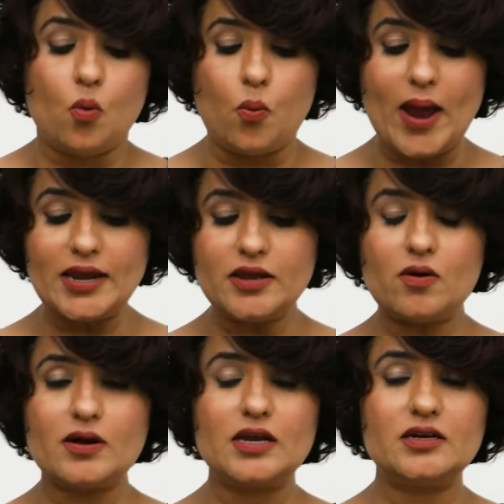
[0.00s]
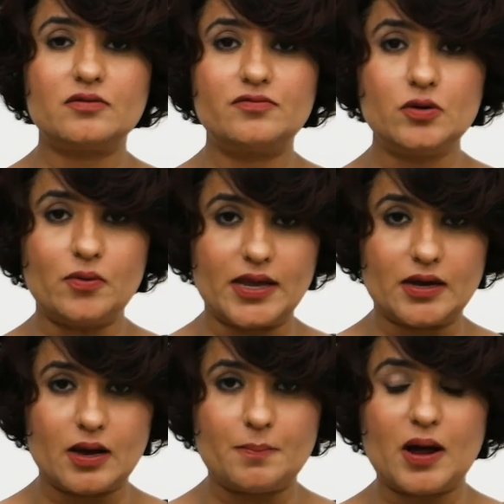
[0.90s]
when you're
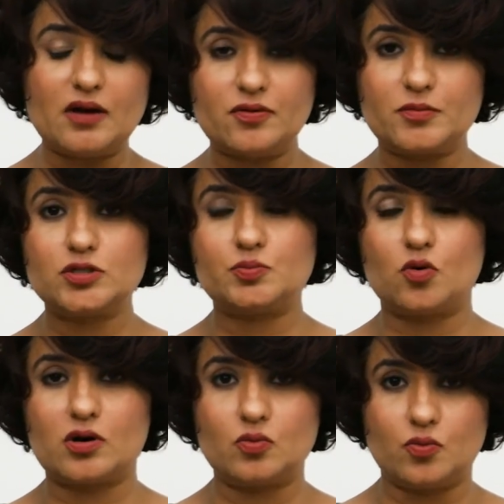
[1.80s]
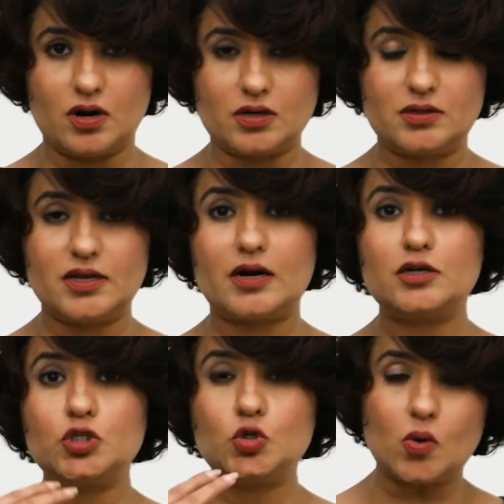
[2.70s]
interviewing, apart from your spoken word, there
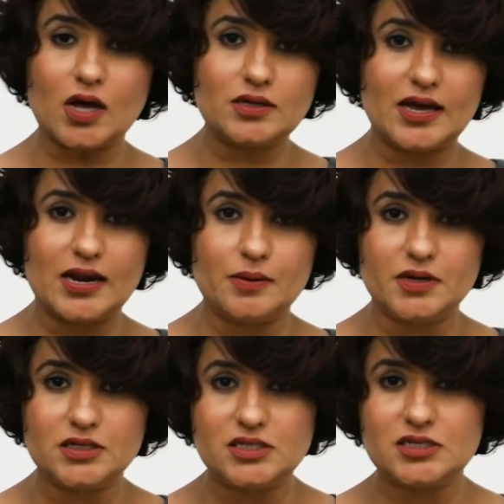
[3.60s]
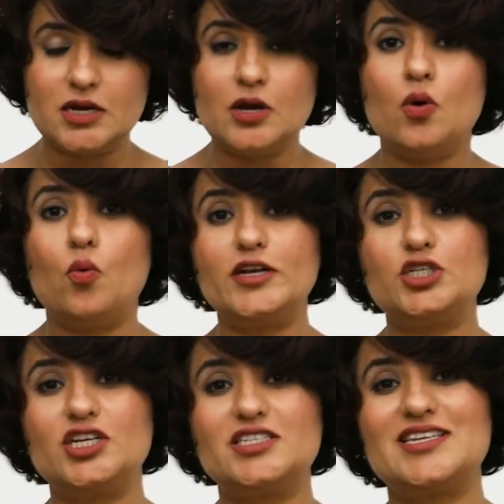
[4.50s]
are two other elements,
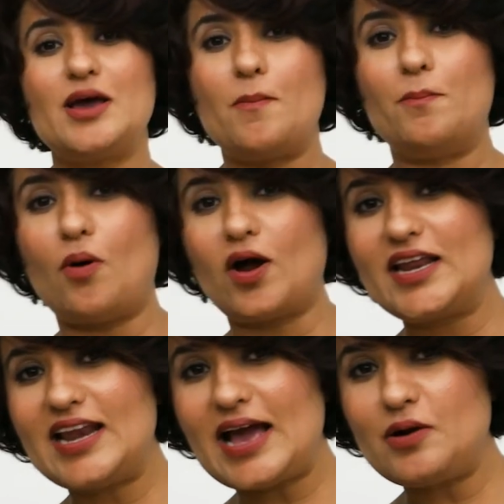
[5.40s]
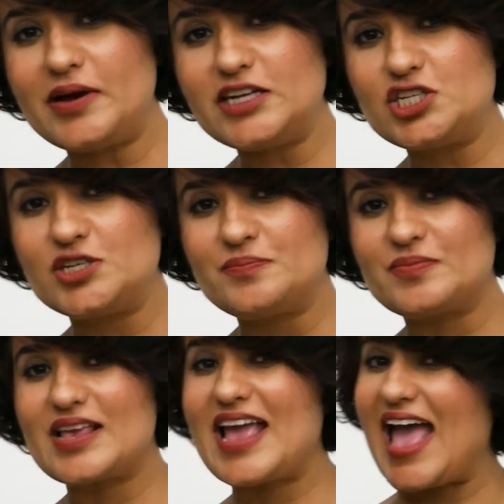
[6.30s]
which is body language
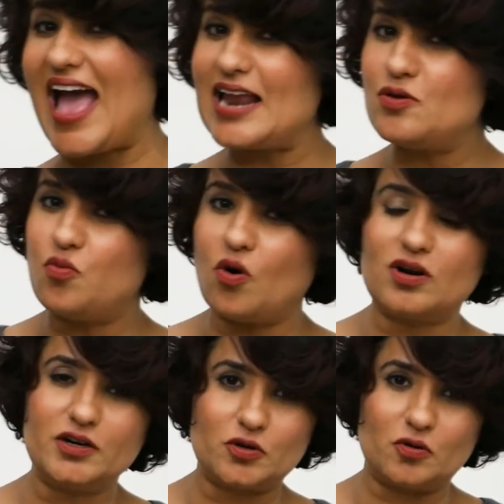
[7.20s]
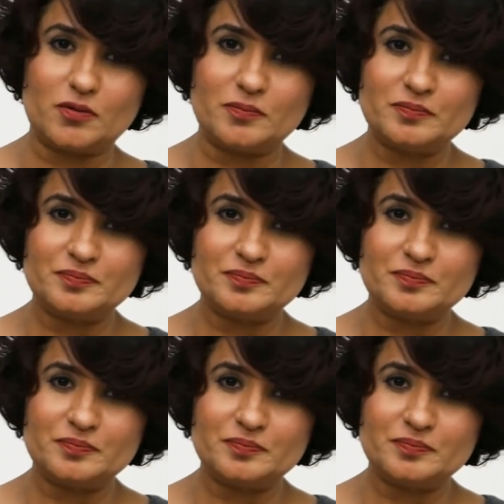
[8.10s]
and vocal tone.